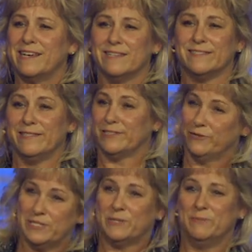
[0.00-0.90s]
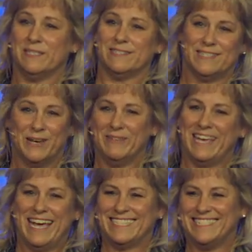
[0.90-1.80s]
because it's Christmas and
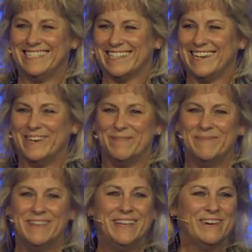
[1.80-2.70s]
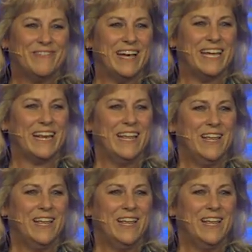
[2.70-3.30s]
somebody asked you to come, right?